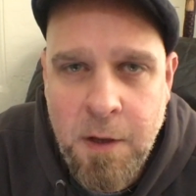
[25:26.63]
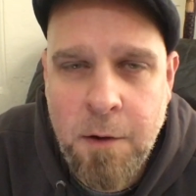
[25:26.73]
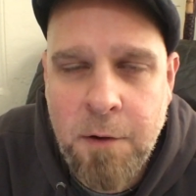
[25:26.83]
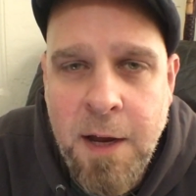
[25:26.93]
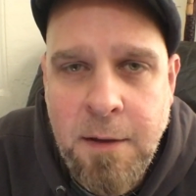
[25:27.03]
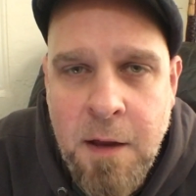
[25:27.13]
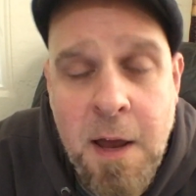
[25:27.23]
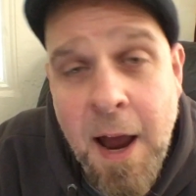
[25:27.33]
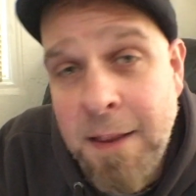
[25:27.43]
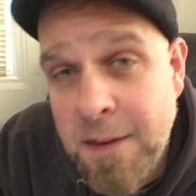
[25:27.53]
All right?
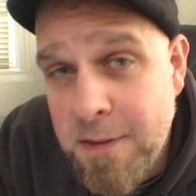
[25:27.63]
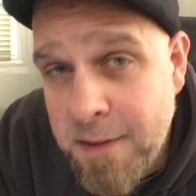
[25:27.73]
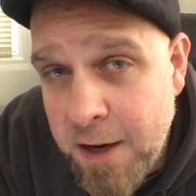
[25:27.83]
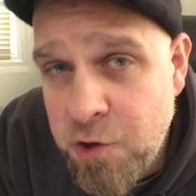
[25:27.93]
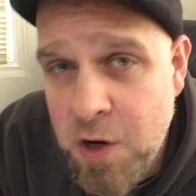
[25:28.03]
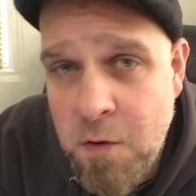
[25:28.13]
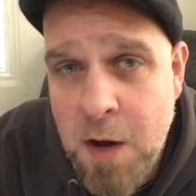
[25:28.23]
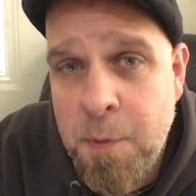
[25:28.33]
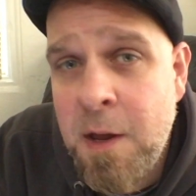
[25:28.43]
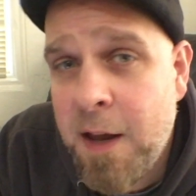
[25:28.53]
And then they show
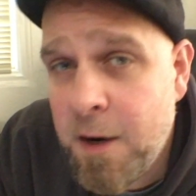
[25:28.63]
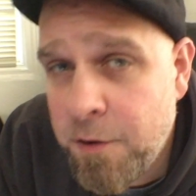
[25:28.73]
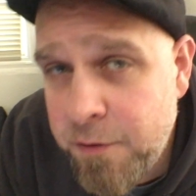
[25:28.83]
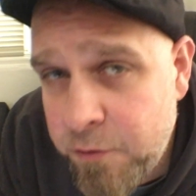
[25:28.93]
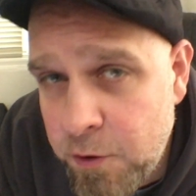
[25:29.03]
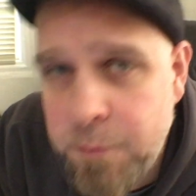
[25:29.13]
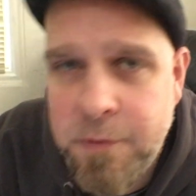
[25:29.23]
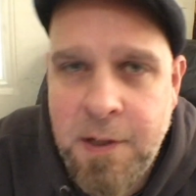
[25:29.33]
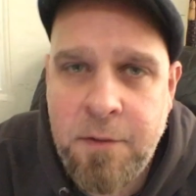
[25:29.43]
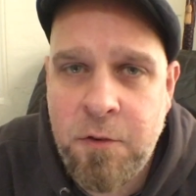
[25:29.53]
up and all the
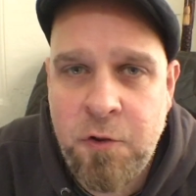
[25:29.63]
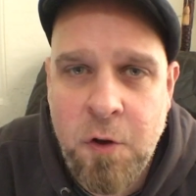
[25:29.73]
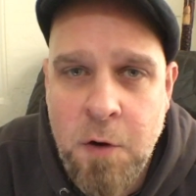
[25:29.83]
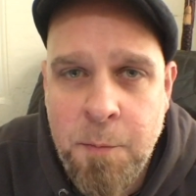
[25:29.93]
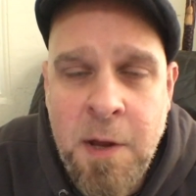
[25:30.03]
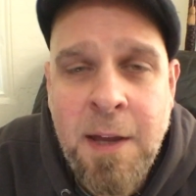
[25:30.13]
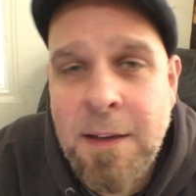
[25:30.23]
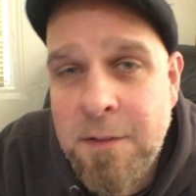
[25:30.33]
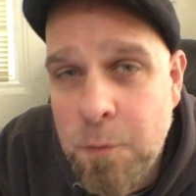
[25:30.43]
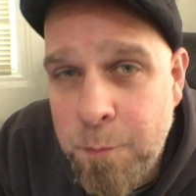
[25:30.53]
circumstances show up
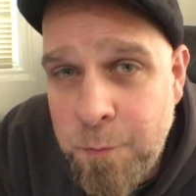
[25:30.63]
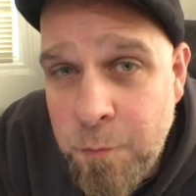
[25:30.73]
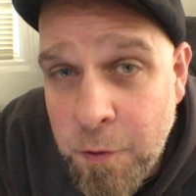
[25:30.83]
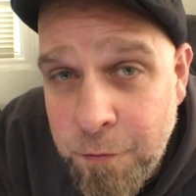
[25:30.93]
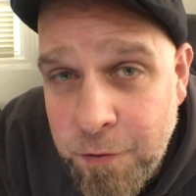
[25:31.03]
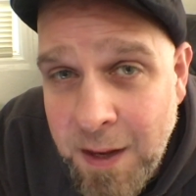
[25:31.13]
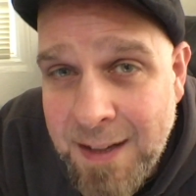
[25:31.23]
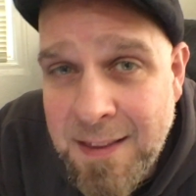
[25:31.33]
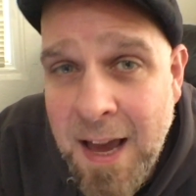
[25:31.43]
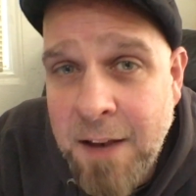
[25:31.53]
to
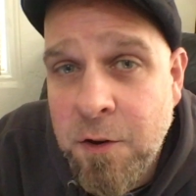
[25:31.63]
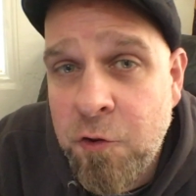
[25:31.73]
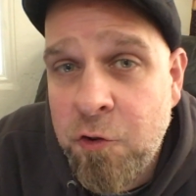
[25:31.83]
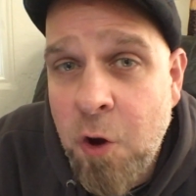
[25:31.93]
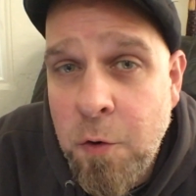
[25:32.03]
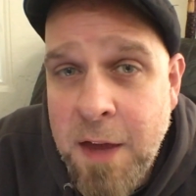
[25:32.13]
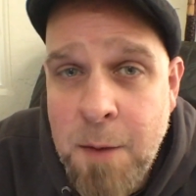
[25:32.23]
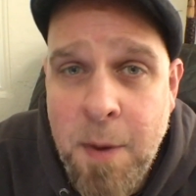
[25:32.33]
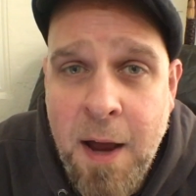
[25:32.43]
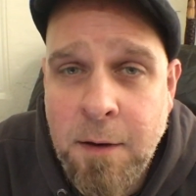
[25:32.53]
reflect that, to show
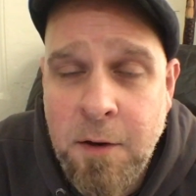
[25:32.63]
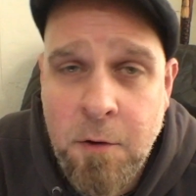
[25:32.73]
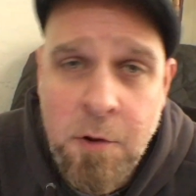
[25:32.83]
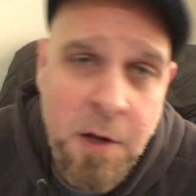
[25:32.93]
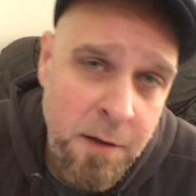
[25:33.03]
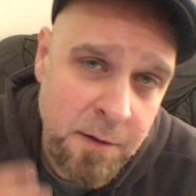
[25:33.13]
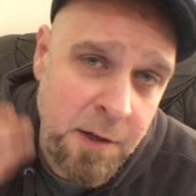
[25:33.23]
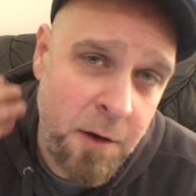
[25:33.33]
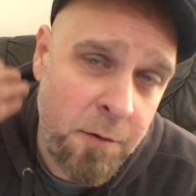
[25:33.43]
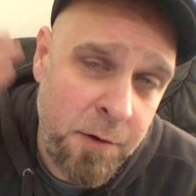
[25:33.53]
that back to you,
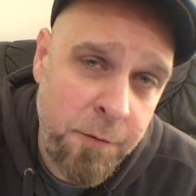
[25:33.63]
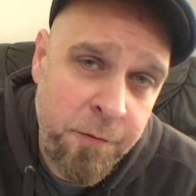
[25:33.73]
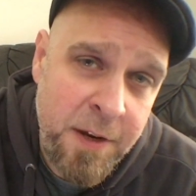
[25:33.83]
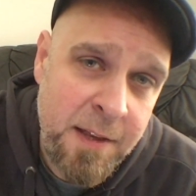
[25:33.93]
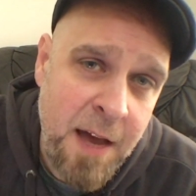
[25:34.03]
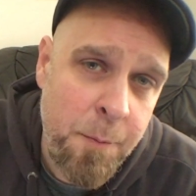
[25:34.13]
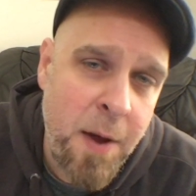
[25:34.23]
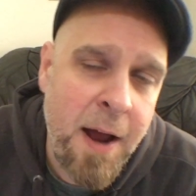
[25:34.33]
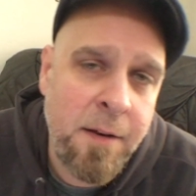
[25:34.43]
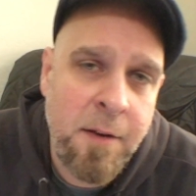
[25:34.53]
you know, to feed that
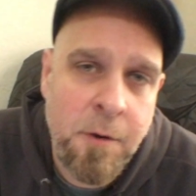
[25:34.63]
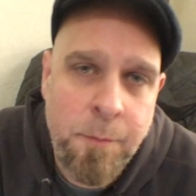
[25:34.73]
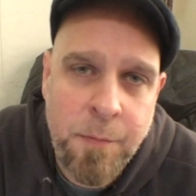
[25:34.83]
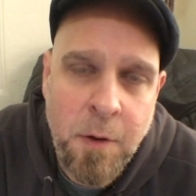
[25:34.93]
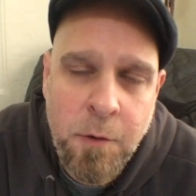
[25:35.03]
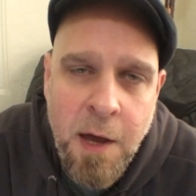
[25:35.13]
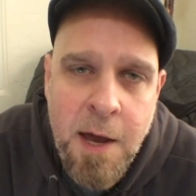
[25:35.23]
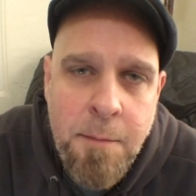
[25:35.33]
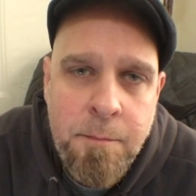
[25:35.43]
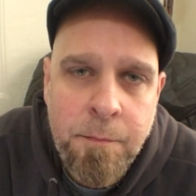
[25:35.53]
back to you.
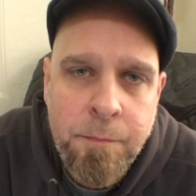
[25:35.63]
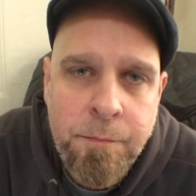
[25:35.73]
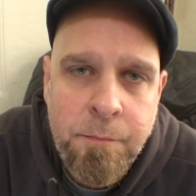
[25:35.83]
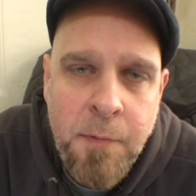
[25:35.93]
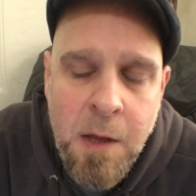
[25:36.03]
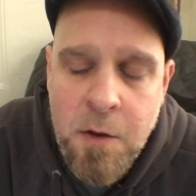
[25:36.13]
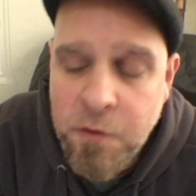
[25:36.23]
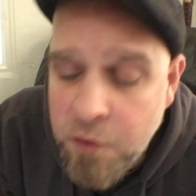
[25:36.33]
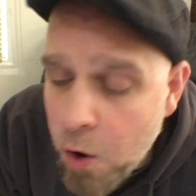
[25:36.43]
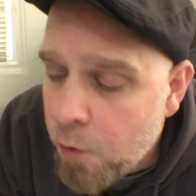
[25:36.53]
Okay?
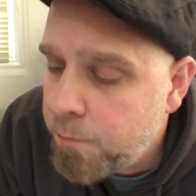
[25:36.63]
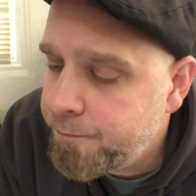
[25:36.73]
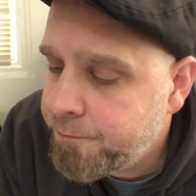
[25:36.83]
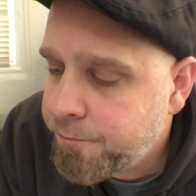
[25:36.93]
So